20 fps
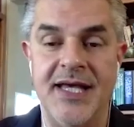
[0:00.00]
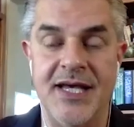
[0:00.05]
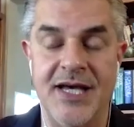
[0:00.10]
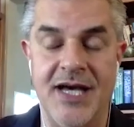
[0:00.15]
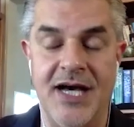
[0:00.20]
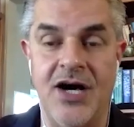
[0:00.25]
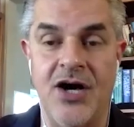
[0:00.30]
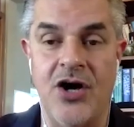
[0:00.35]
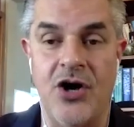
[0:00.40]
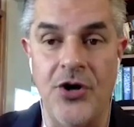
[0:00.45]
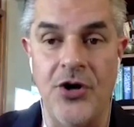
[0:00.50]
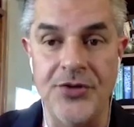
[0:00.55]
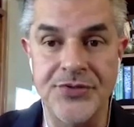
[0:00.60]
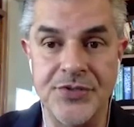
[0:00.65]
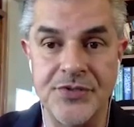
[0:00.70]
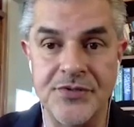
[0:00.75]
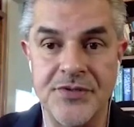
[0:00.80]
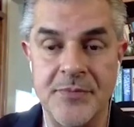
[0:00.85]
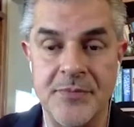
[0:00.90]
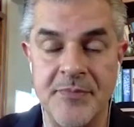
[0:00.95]
uh,
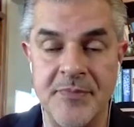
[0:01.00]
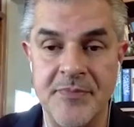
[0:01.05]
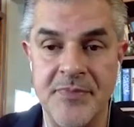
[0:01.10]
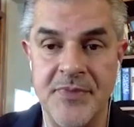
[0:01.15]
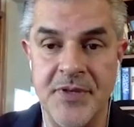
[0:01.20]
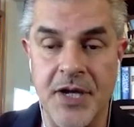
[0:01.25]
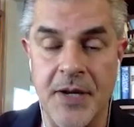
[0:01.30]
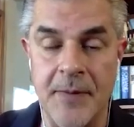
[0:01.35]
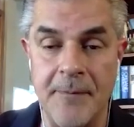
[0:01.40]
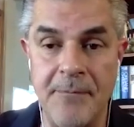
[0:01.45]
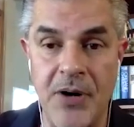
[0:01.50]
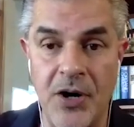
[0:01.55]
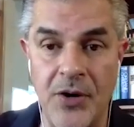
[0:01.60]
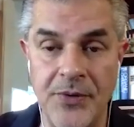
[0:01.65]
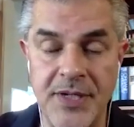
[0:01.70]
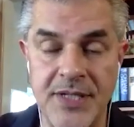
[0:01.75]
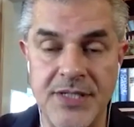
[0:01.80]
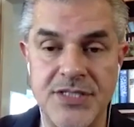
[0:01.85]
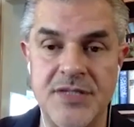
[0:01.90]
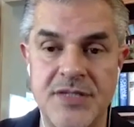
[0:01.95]
alter the, the
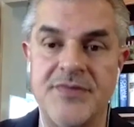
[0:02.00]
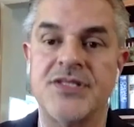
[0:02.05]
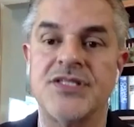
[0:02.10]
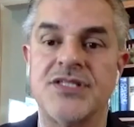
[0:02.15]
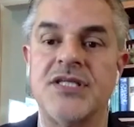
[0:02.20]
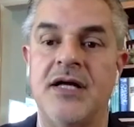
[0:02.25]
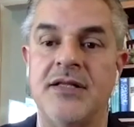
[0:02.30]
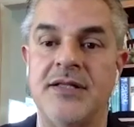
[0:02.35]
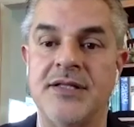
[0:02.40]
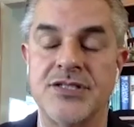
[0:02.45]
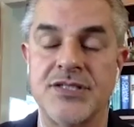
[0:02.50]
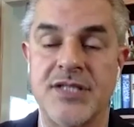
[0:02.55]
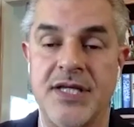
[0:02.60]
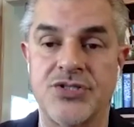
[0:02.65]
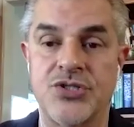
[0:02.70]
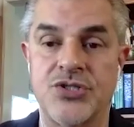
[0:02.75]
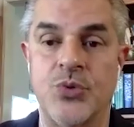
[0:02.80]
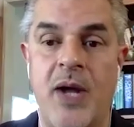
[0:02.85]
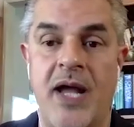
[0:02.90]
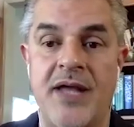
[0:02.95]
components of the cell in such
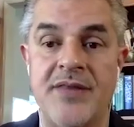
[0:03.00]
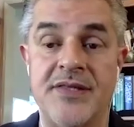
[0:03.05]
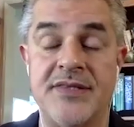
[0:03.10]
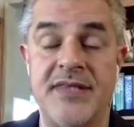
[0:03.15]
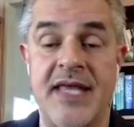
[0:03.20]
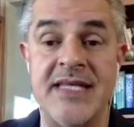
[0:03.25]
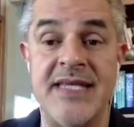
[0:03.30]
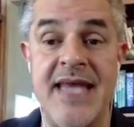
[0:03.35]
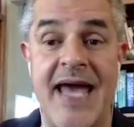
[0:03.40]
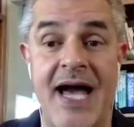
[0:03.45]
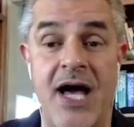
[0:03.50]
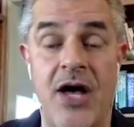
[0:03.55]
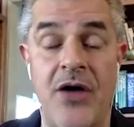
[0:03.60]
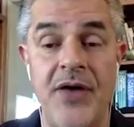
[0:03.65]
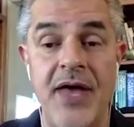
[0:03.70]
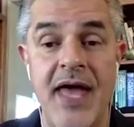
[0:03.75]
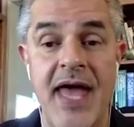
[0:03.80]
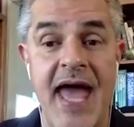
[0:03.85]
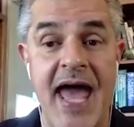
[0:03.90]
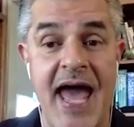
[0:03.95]
a way that they now
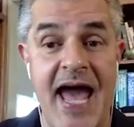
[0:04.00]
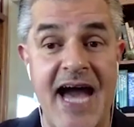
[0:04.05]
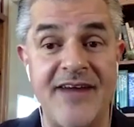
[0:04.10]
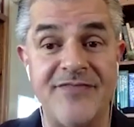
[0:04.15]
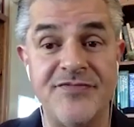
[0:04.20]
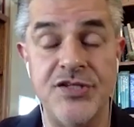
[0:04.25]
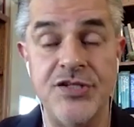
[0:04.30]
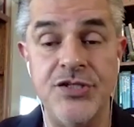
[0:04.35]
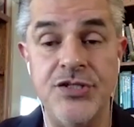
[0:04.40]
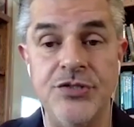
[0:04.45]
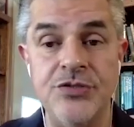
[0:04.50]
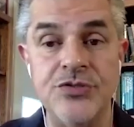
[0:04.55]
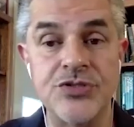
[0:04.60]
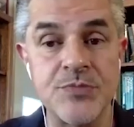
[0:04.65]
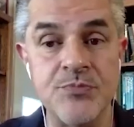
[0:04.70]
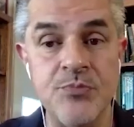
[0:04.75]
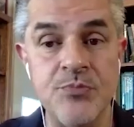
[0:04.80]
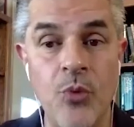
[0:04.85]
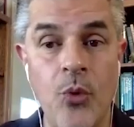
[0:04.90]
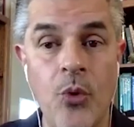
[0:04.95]
have to use
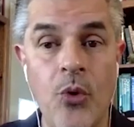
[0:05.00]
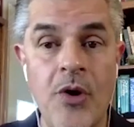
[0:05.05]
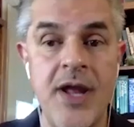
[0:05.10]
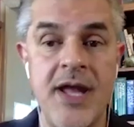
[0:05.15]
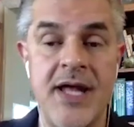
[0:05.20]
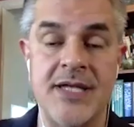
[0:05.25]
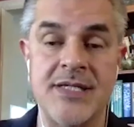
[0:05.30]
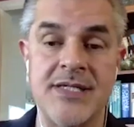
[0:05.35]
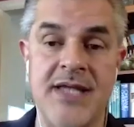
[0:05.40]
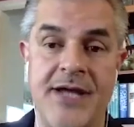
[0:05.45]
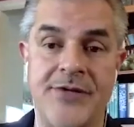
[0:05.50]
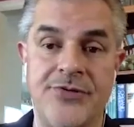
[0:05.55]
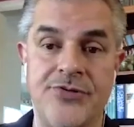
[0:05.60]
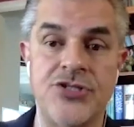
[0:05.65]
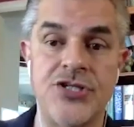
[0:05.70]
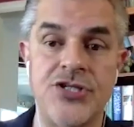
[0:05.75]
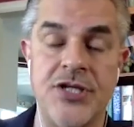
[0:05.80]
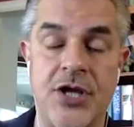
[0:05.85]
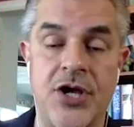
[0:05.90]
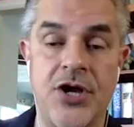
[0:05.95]
more
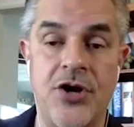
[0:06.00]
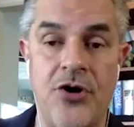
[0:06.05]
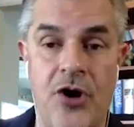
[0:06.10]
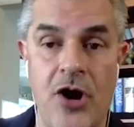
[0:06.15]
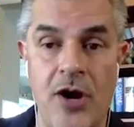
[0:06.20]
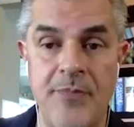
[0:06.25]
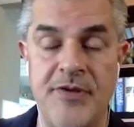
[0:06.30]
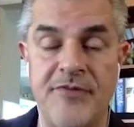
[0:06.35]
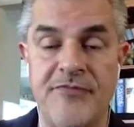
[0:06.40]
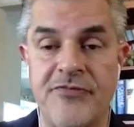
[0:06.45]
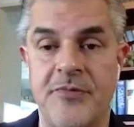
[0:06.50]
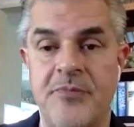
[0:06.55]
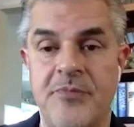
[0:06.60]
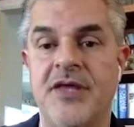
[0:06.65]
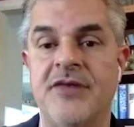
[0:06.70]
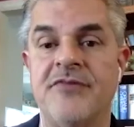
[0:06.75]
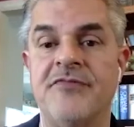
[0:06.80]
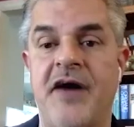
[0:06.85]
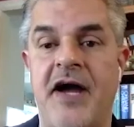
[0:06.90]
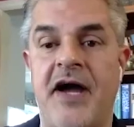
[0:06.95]
nitrogen and carbon from the
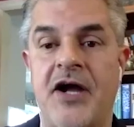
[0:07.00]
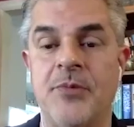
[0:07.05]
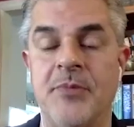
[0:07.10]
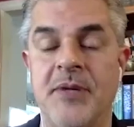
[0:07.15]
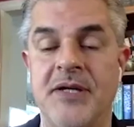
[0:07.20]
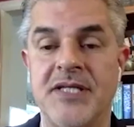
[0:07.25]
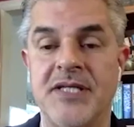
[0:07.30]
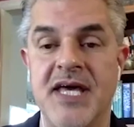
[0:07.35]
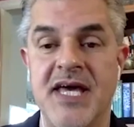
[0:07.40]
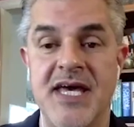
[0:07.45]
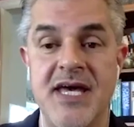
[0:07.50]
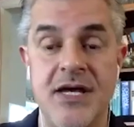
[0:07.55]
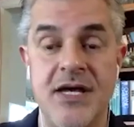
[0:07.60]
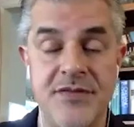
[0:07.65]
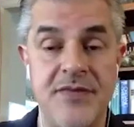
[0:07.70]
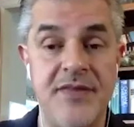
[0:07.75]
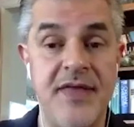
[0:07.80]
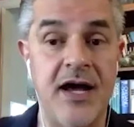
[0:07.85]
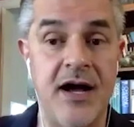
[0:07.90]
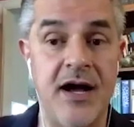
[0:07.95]
environment than
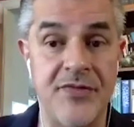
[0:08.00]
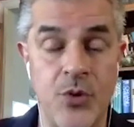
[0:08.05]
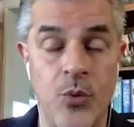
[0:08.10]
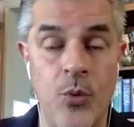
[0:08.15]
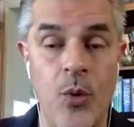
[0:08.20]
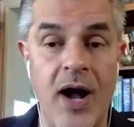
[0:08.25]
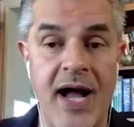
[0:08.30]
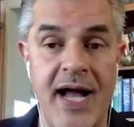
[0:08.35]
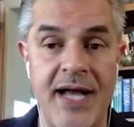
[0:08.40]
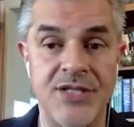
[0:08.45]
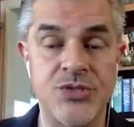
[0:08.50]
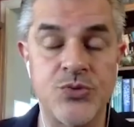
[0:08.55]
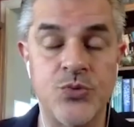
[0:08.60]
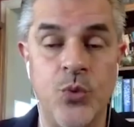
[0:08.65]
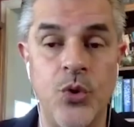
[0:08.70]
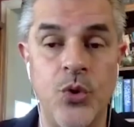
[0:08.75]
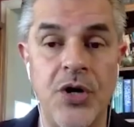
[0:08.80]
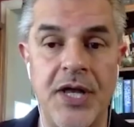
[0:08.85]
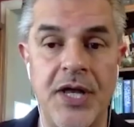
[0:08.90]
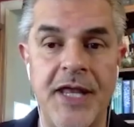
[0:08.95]
they otherwise
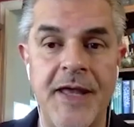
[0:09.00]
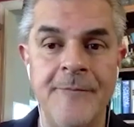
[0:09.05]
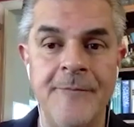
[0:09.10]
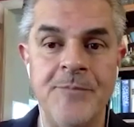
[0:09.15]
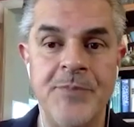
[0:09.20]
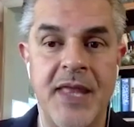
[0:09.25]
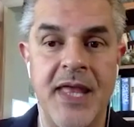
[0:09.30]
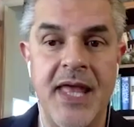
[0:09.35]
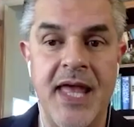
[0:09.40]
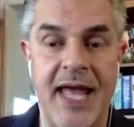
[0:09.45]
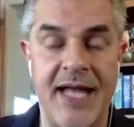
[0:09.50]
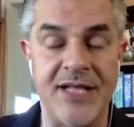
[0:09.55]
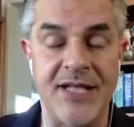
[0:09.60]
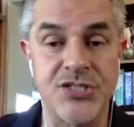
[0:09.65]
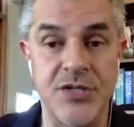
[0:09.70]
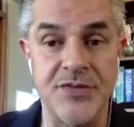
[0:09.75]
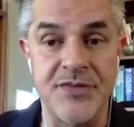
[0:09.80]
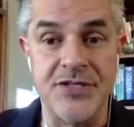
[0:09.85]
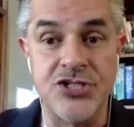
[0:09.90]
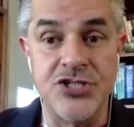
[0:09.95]
would. And
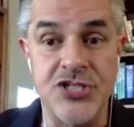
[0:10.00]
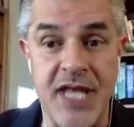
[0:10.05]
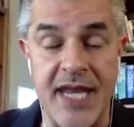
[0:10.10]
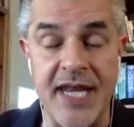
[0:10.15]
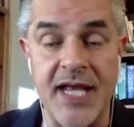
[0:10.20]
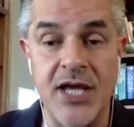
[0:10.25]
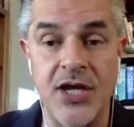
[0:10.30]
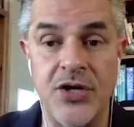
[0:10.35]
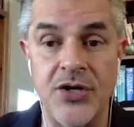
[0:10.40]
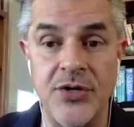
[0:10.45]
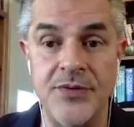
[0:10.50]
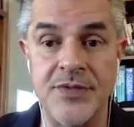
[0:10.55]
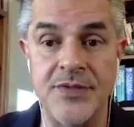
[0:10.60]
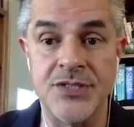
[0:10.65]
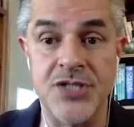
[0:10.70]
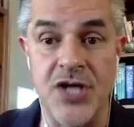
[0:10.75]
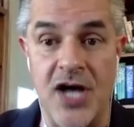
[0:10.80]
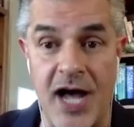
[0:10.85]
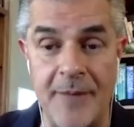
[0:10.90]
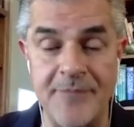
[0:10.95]
so the genetic code is
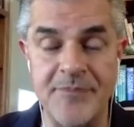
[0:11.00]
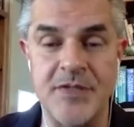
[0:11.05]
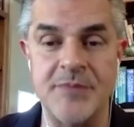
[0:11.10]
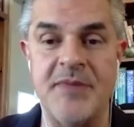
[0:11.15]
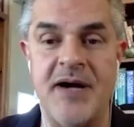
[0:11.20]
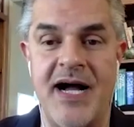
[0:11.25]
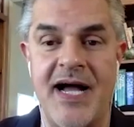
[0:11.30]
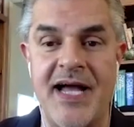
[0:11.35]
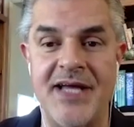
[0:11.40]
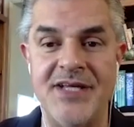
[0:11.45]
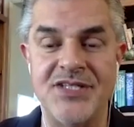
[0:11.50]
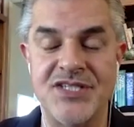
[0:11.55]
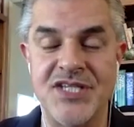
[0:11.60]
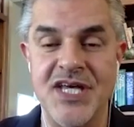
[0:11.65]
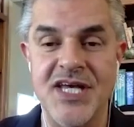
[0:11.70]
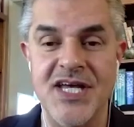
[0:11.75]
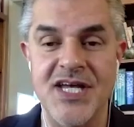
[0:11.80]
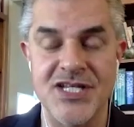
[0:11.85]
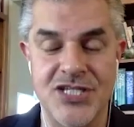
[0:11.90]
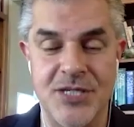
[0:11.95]
optimized
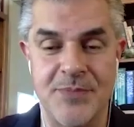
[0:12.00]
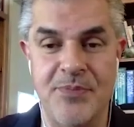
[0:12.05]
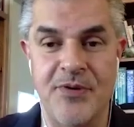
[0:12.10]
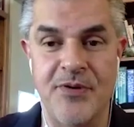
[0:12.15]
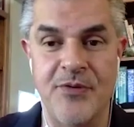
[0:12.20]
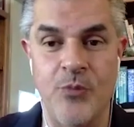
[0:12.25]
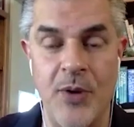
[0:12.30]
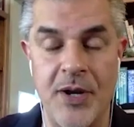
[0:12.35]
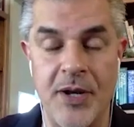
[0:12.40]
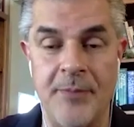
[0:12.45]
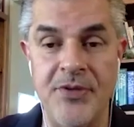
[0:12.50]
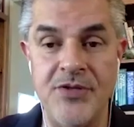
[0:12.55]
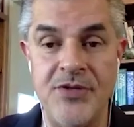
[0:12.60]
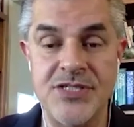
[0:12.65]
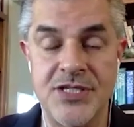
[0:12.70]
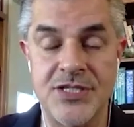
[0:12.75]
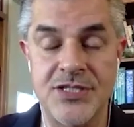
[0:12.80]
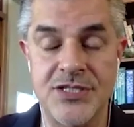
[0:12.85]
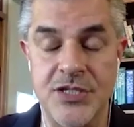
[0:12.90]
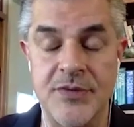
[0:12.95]
to when a
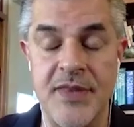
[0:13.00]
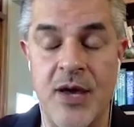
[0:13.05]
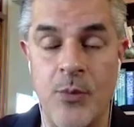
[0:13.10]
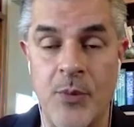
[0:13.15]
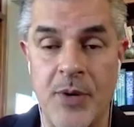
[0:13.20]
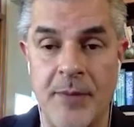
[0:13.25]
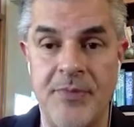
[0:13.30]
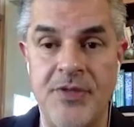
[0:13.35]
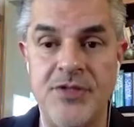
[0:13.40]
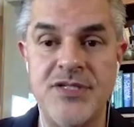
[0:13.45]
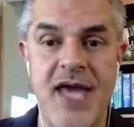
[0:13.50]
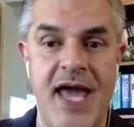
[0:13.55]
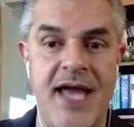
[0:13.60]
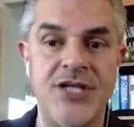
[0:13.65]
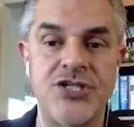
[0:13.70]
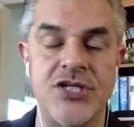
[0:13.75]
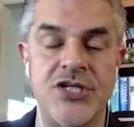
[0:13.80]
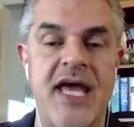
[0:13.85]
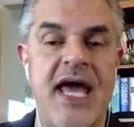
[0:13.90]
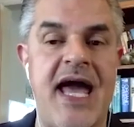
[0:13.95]
so that when a
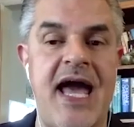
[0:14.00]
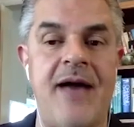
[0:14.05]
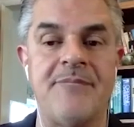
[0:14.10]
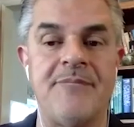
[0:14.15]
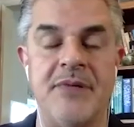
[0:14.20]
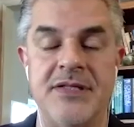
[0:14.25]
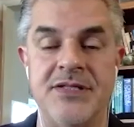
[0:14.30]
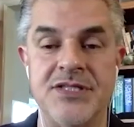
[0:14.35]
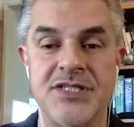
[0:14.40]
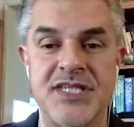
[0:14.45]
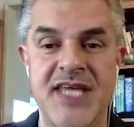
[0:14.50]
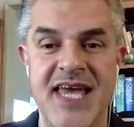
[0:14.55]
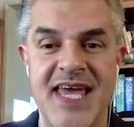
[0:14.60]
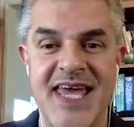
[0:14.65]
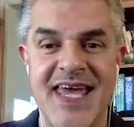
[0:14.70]
mutation happens,